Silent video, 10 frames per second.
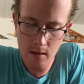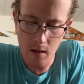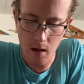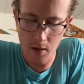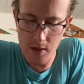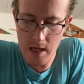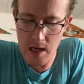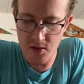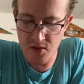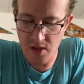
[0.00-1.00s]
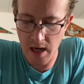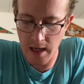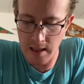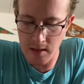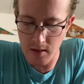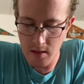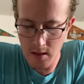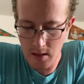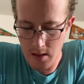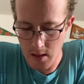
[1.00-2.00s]
On the east side,
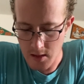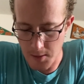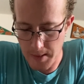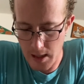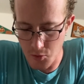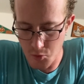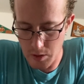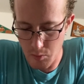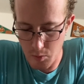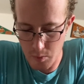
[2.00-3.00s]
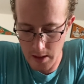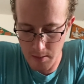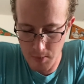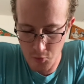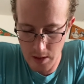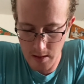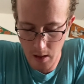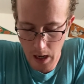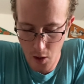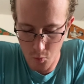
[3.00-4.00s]
the boundary will run between
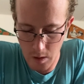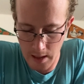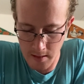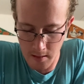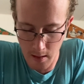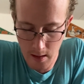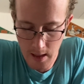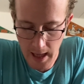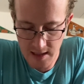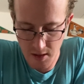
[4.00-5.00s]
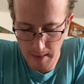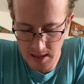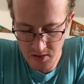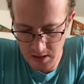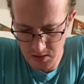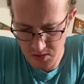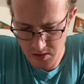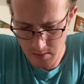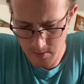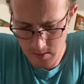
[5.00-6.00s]
Hauran and Damascus,
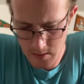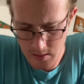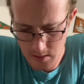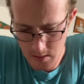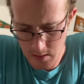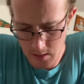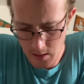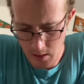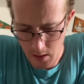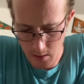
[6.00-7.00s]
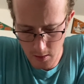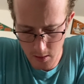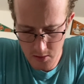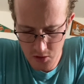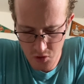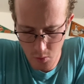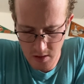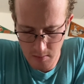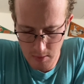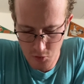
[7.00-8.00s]
along the
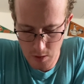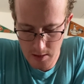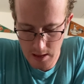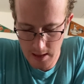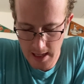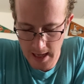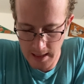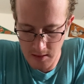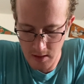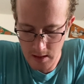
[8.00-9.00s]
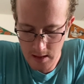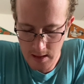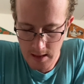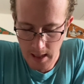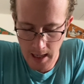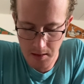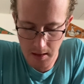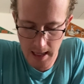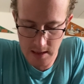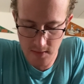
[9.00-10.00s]
Jordan between Gilead and the
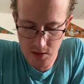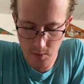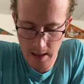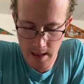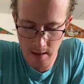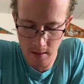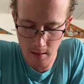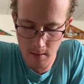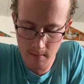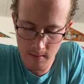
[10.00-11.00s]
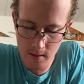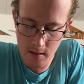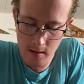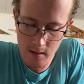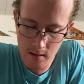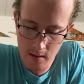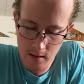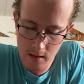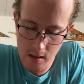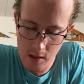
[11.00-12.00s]
land of Israel,
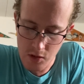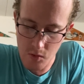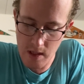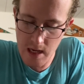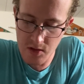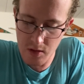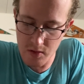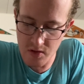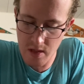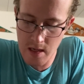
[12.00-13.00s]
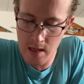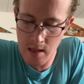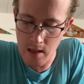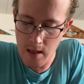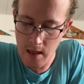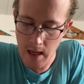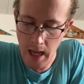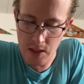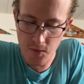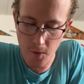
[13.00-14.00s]
to the eastern sea,
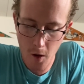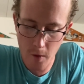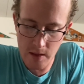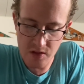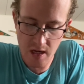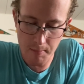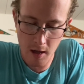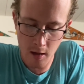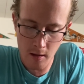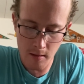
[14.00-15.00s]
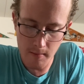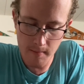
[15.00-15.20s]
as far as Tamar.